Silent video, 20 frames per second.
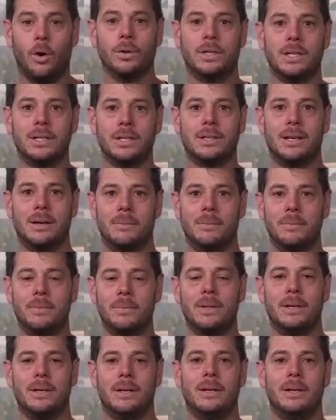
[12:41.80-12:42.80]
holding
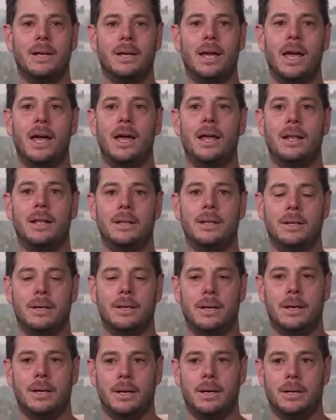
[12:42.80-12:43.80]
them
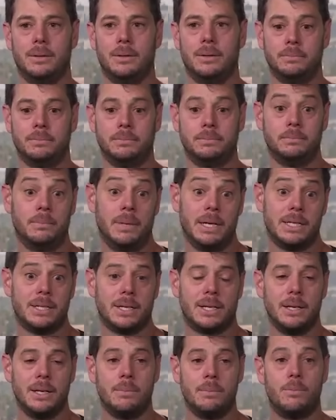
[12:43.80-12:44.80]
and
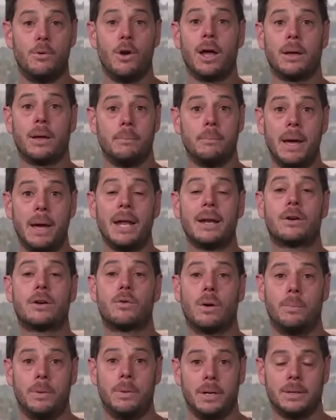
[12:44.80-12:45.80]
basically
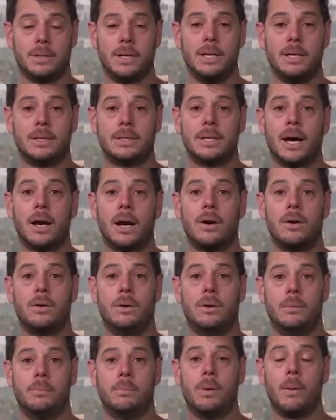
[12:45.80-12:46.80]
bankrupting the
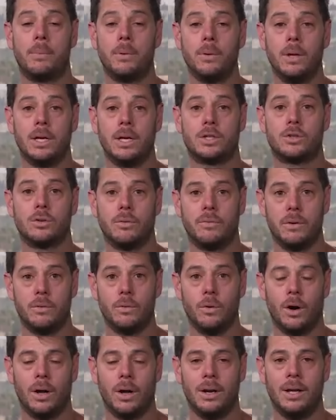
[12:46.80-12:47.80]
entire population of
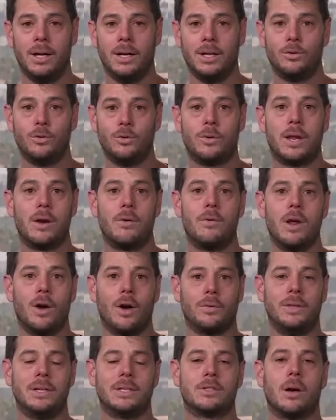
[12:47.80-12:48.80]
Iran to carry
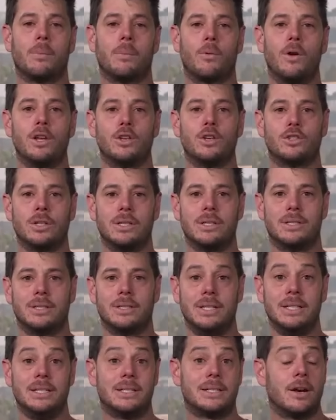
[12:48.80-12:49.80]
out these
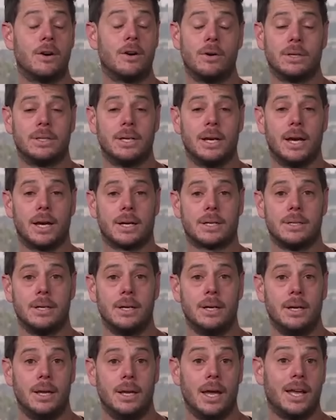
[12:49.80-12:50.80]
operations, these terror
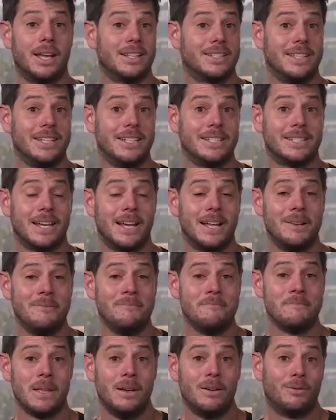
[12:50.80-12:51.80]
attacks against Israel
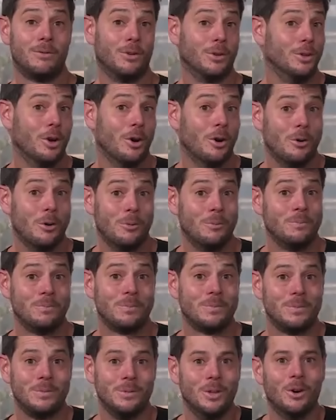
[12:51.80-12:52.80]
for no
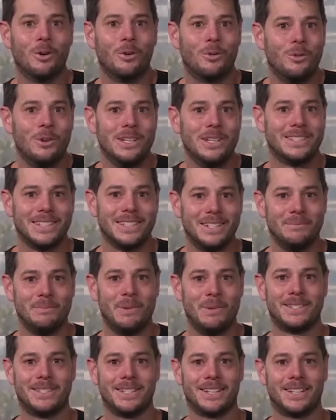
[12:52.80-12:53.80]
reason,